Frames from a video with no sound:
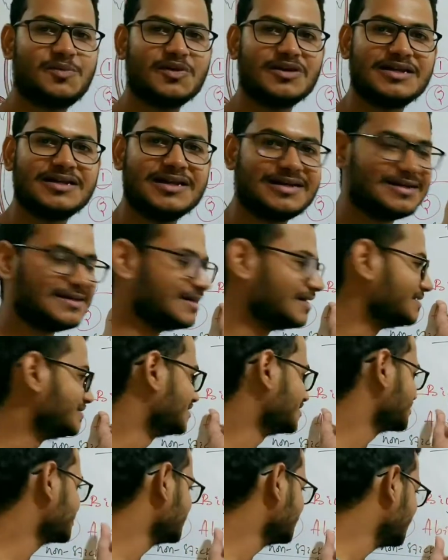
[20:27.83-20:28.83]
pollinating
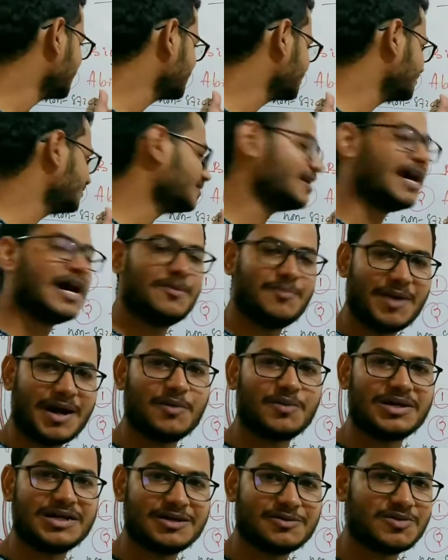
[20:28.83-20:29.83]
agents, not the
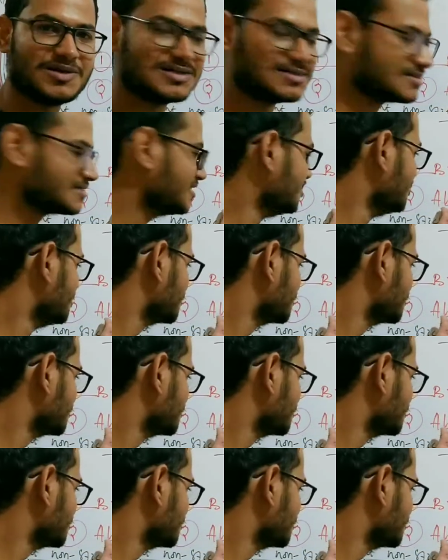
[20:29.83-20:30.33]
abiotic ones.